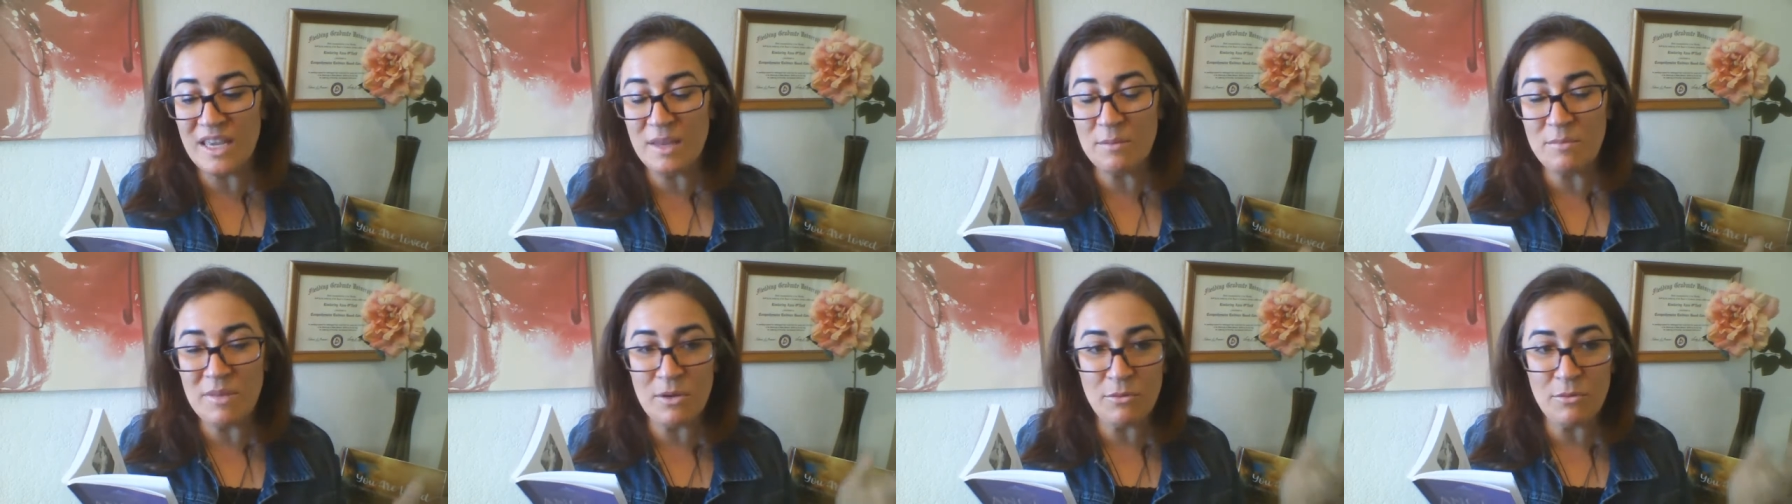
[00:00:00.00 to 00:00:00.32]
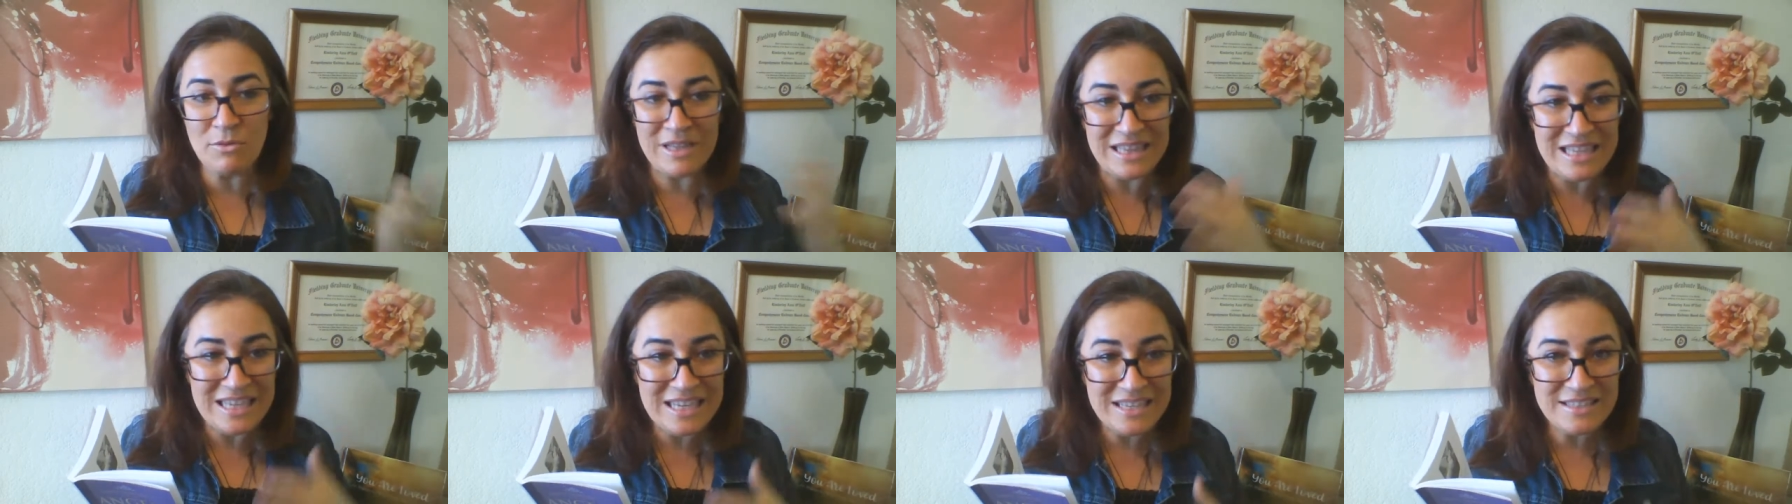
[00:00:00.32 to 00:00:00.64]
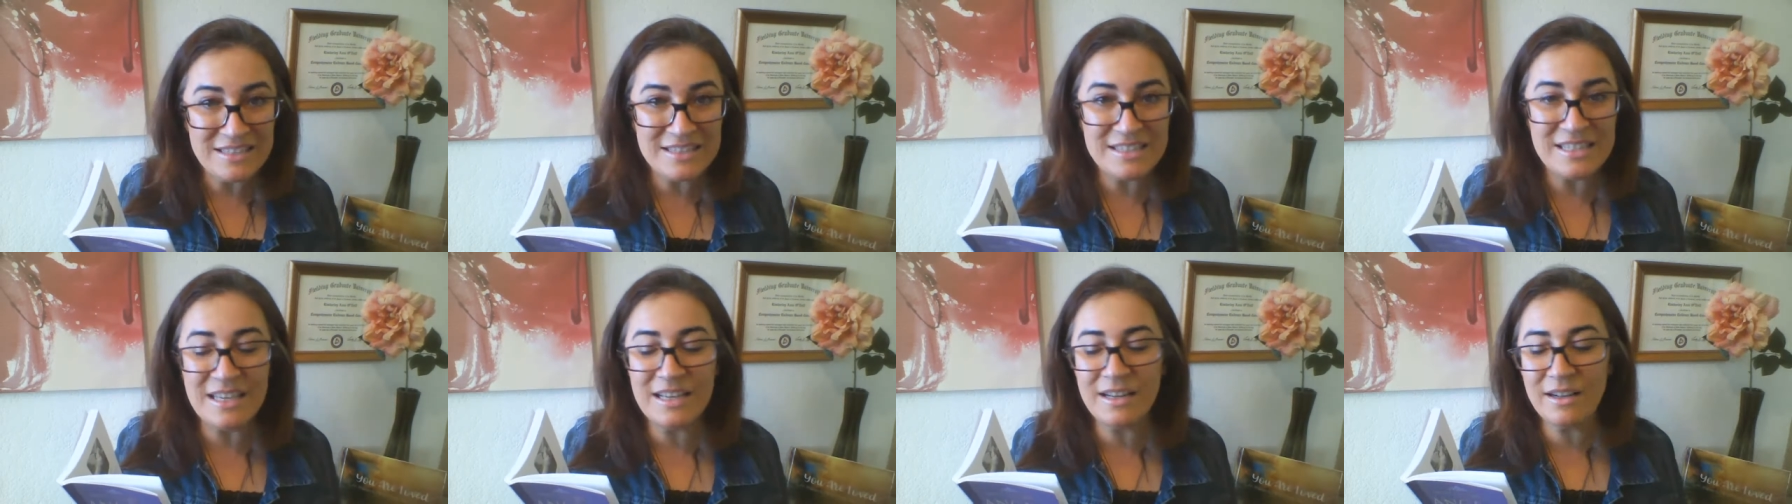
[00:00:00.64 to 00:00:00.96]
can be
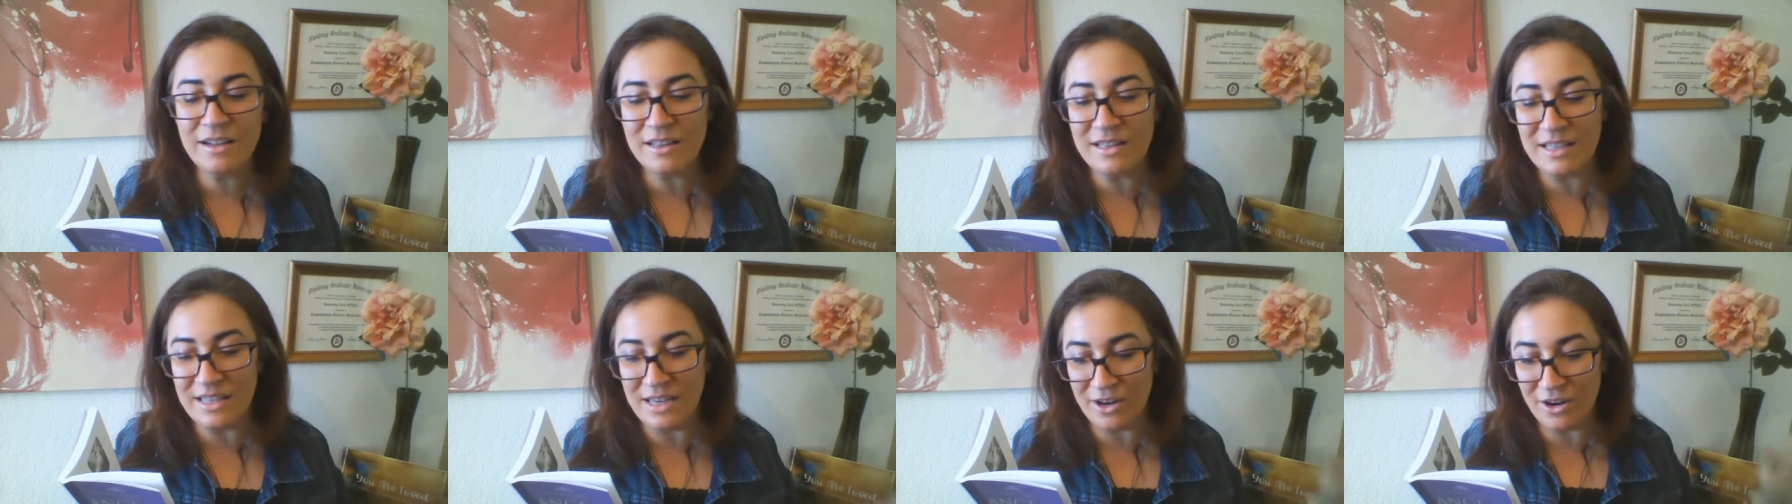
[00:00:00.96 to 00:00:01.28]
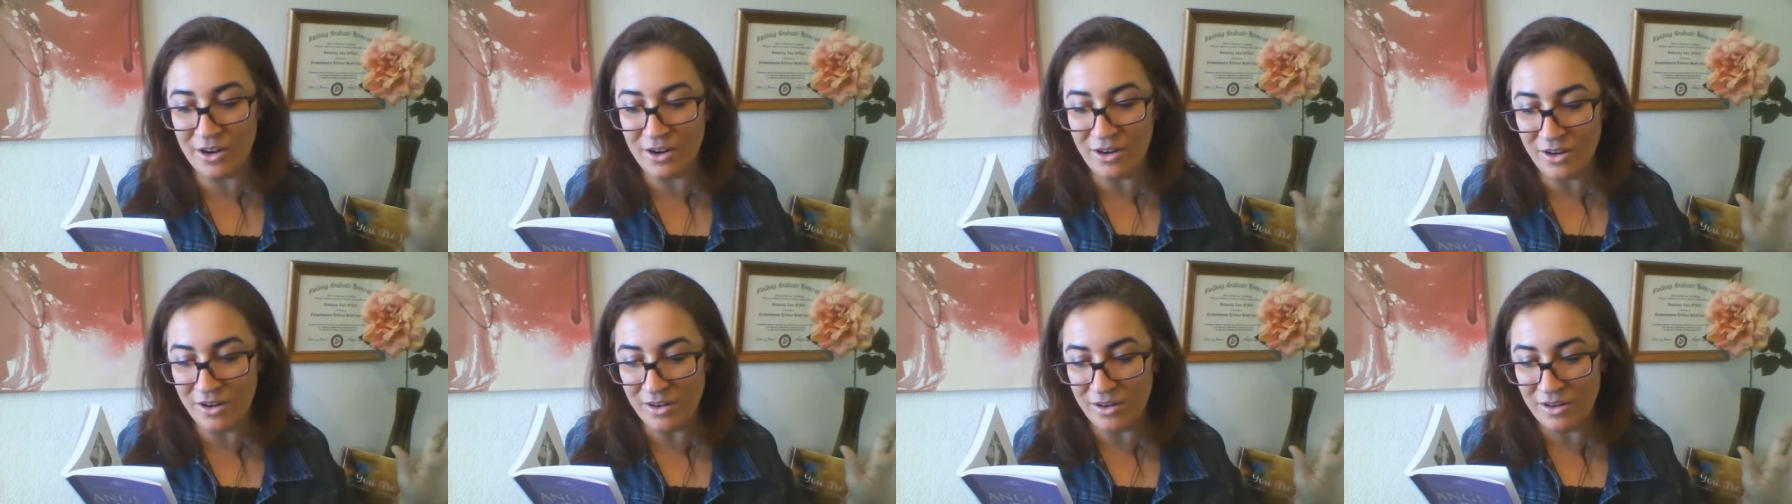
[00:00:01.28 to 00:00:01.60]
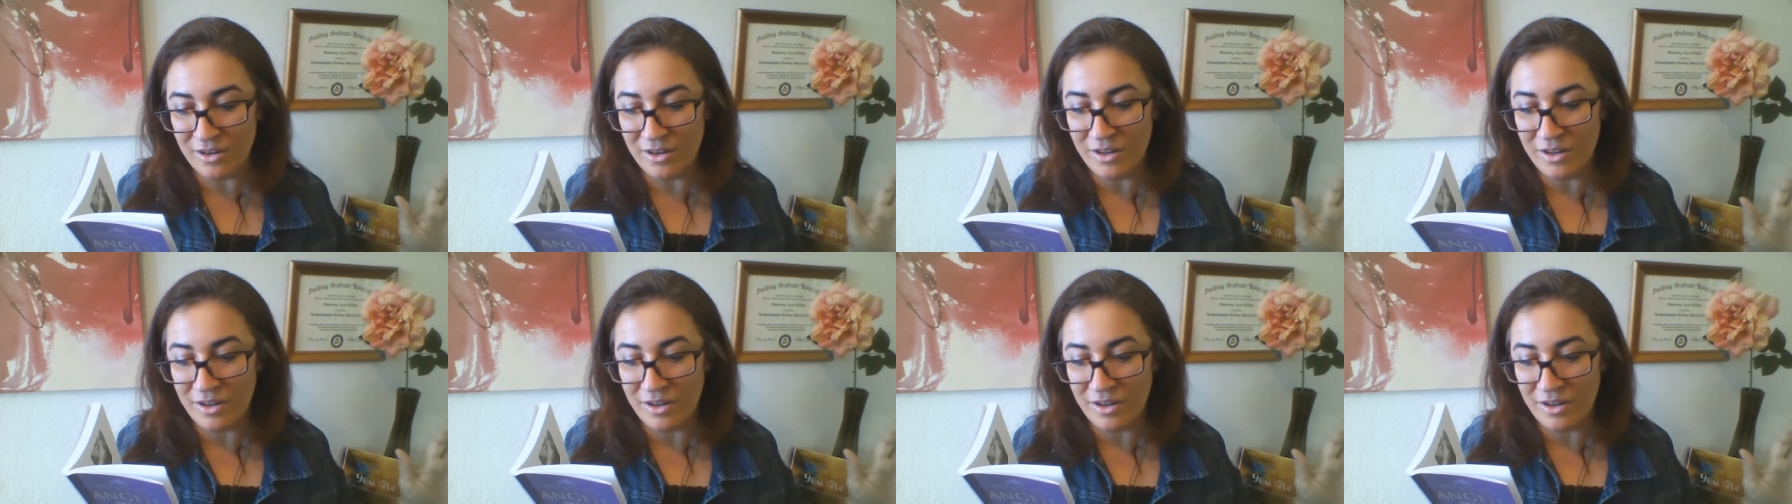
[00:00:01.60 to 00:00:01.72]
released and cleared.